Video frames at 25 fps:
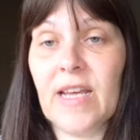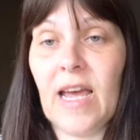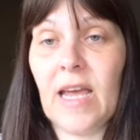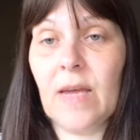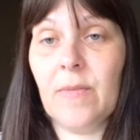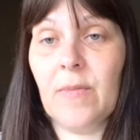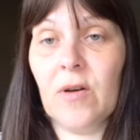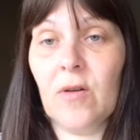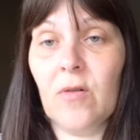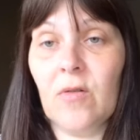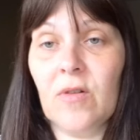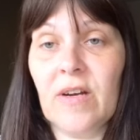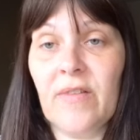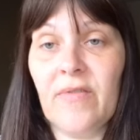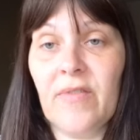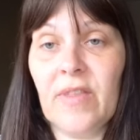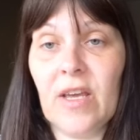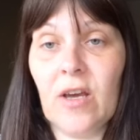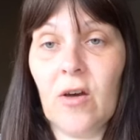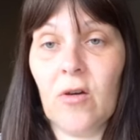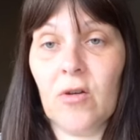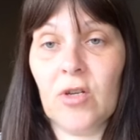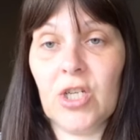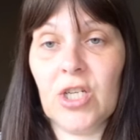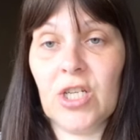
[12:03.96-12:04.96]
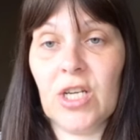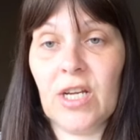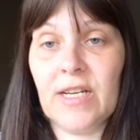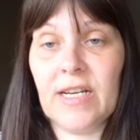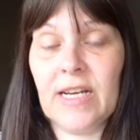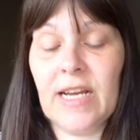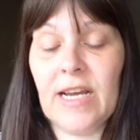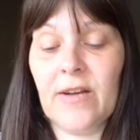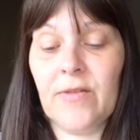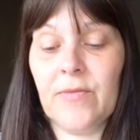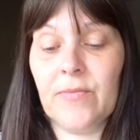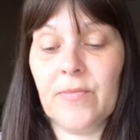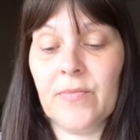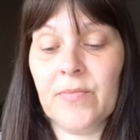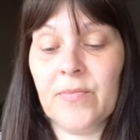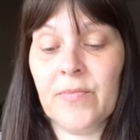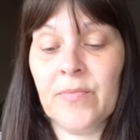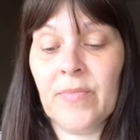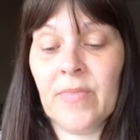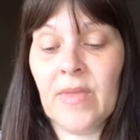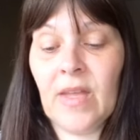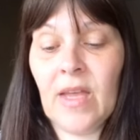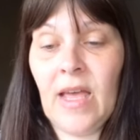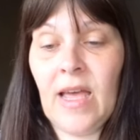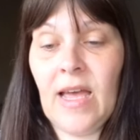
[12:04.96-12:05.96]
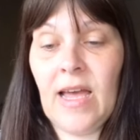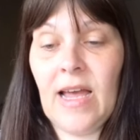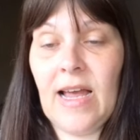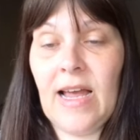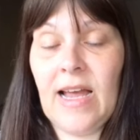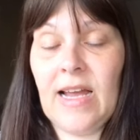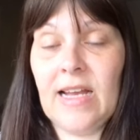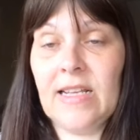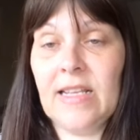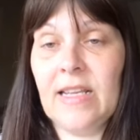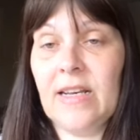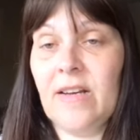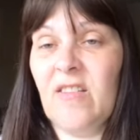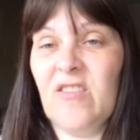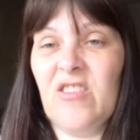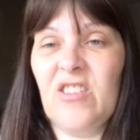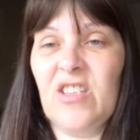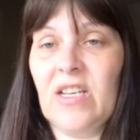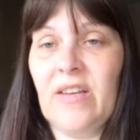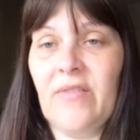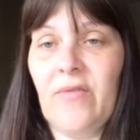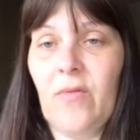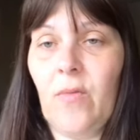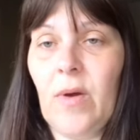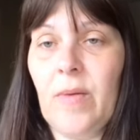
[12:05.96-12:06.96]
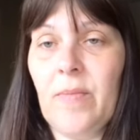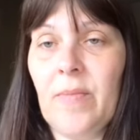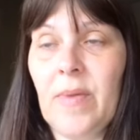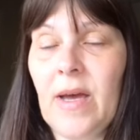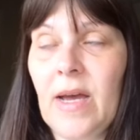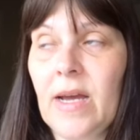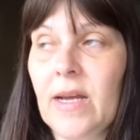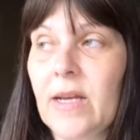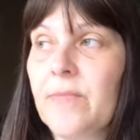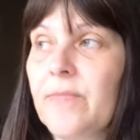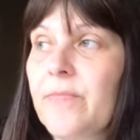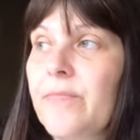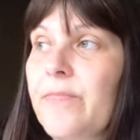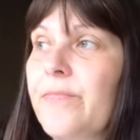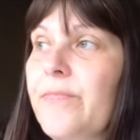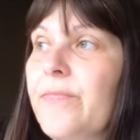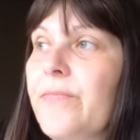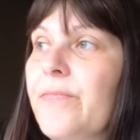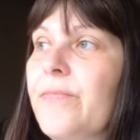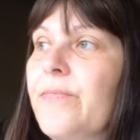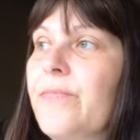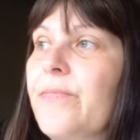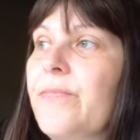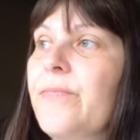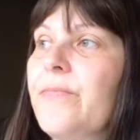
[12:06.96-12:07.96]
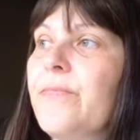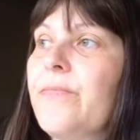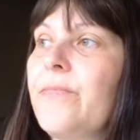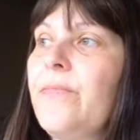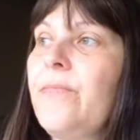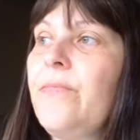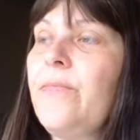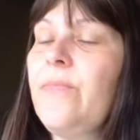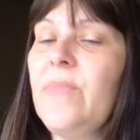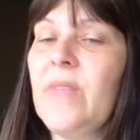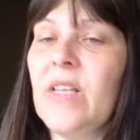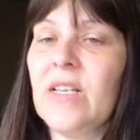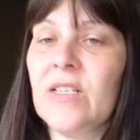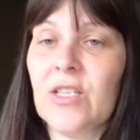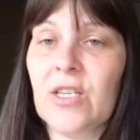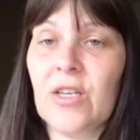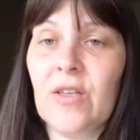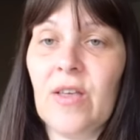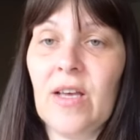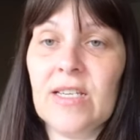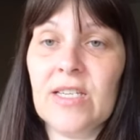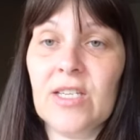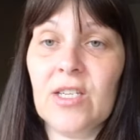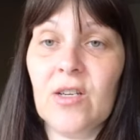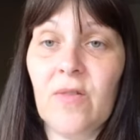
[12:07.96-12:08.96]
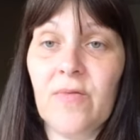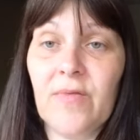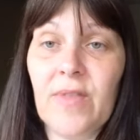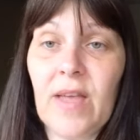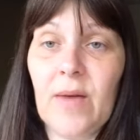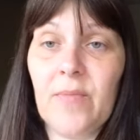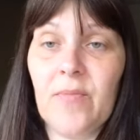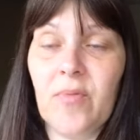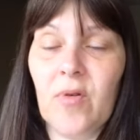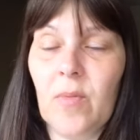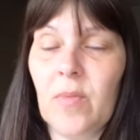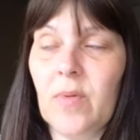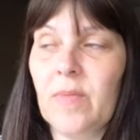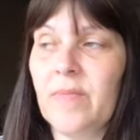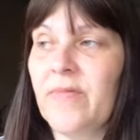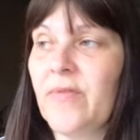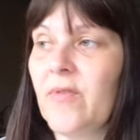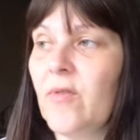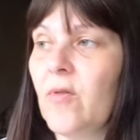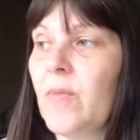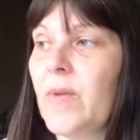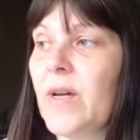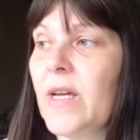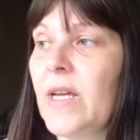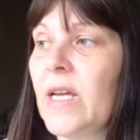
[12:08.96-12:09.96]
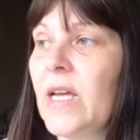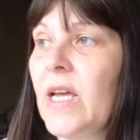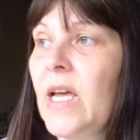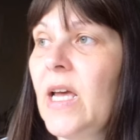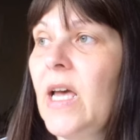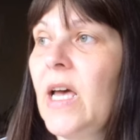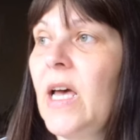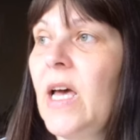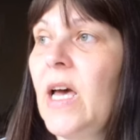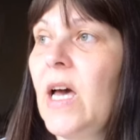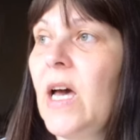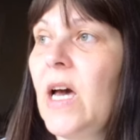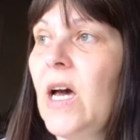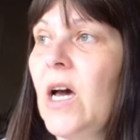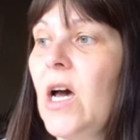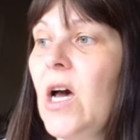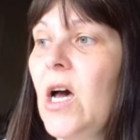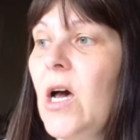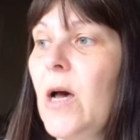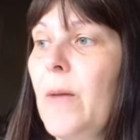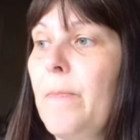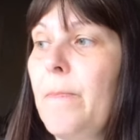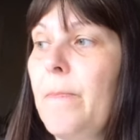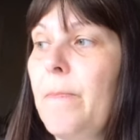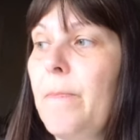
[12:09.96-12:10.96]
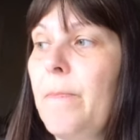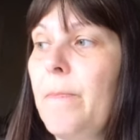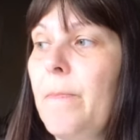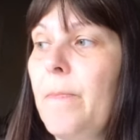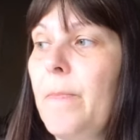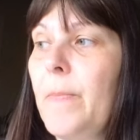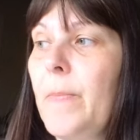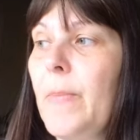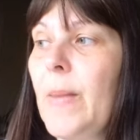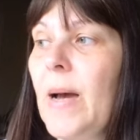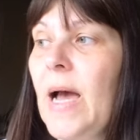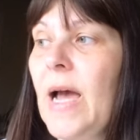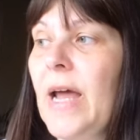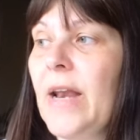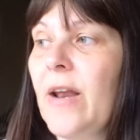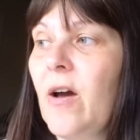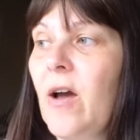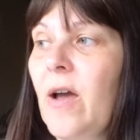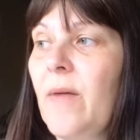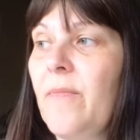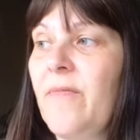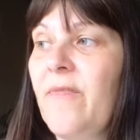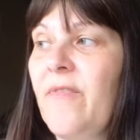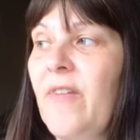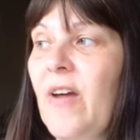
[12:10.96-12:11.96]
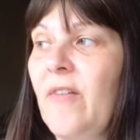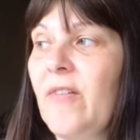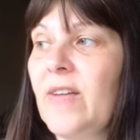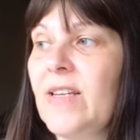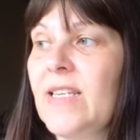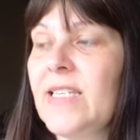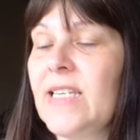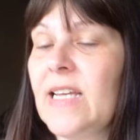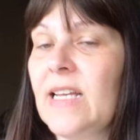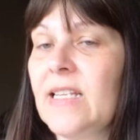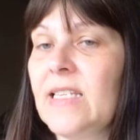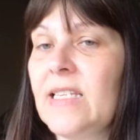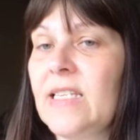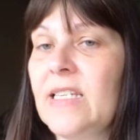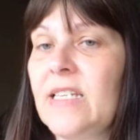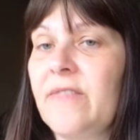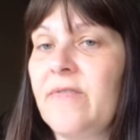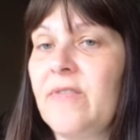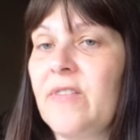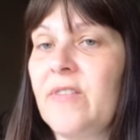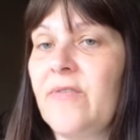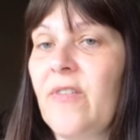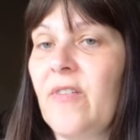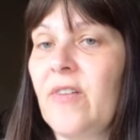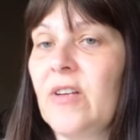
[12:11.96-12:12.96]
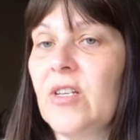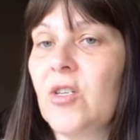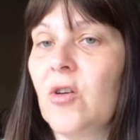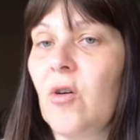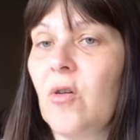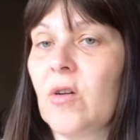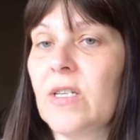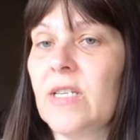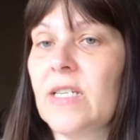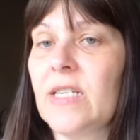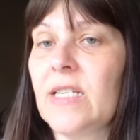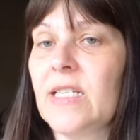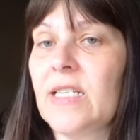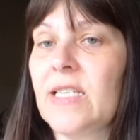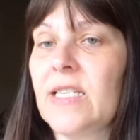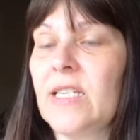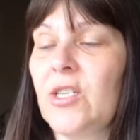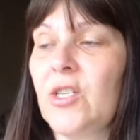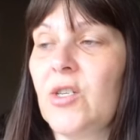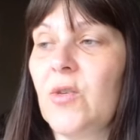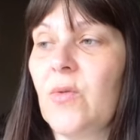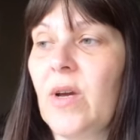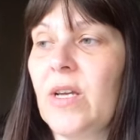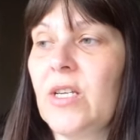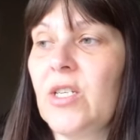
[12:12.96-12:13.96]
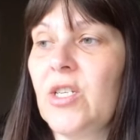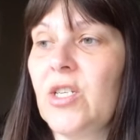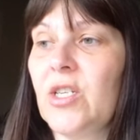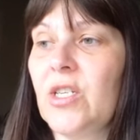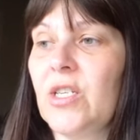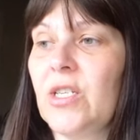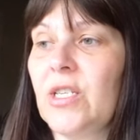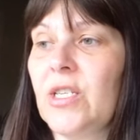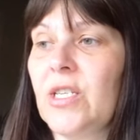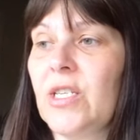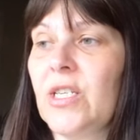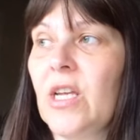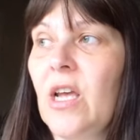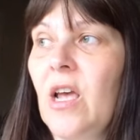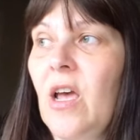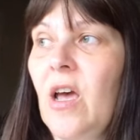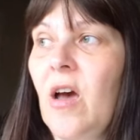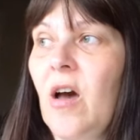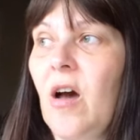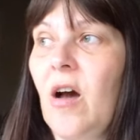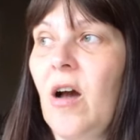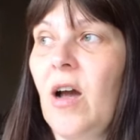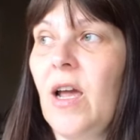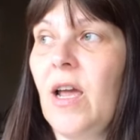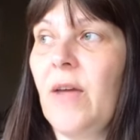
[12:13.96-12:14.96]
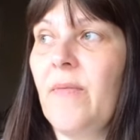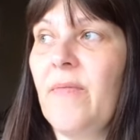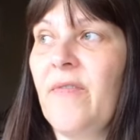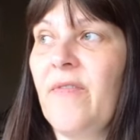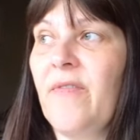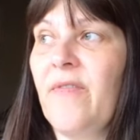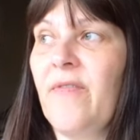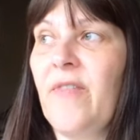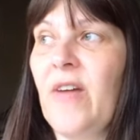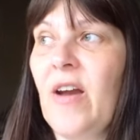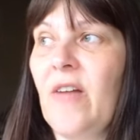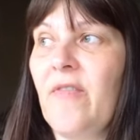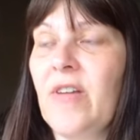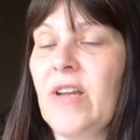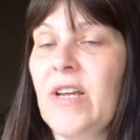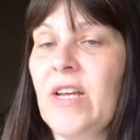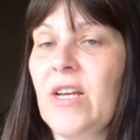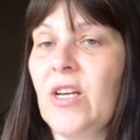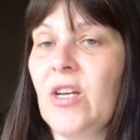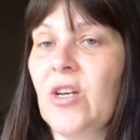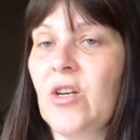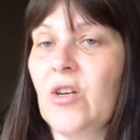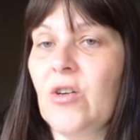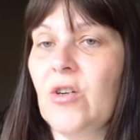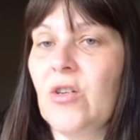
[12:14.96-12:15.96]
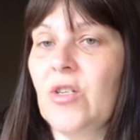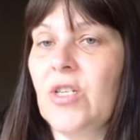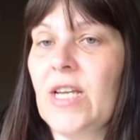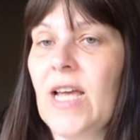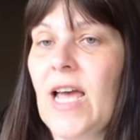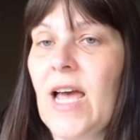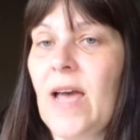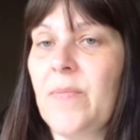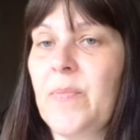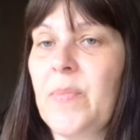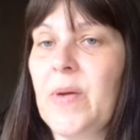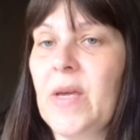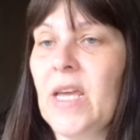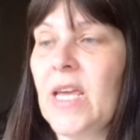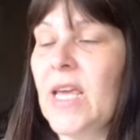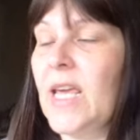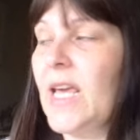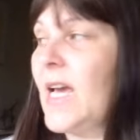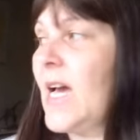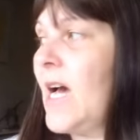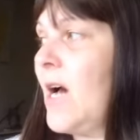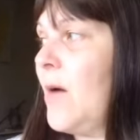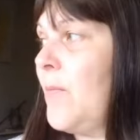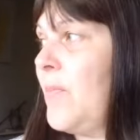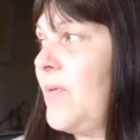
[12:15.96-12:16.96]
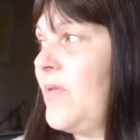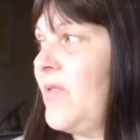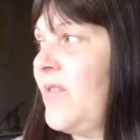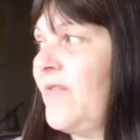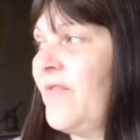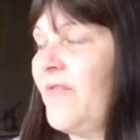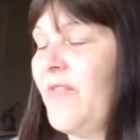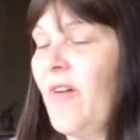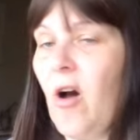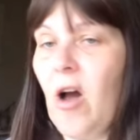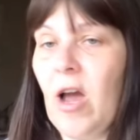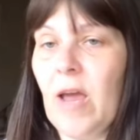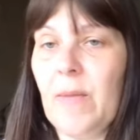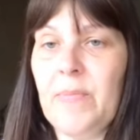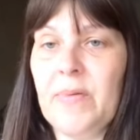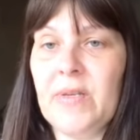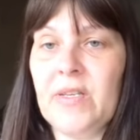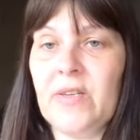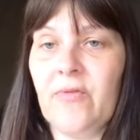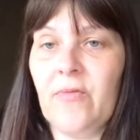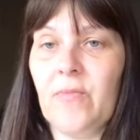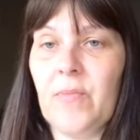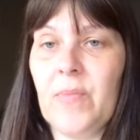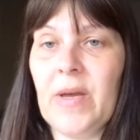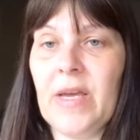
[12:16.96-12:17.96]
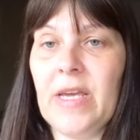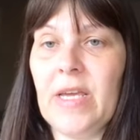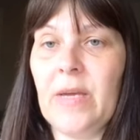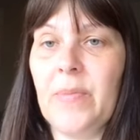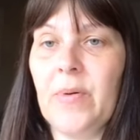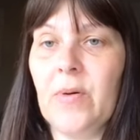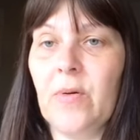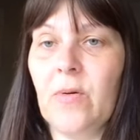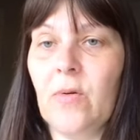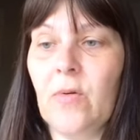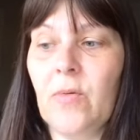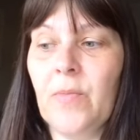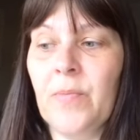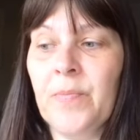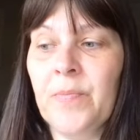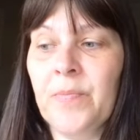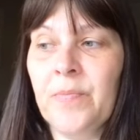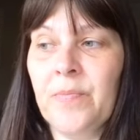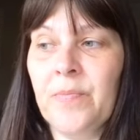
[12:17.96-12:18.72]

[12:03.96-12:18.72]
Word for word: came along and everything got shut down. And then I just never went back. So that solved that problem for me. And I'm very sensitive to very toxic situations. I'm very good at picking up the vibes from people.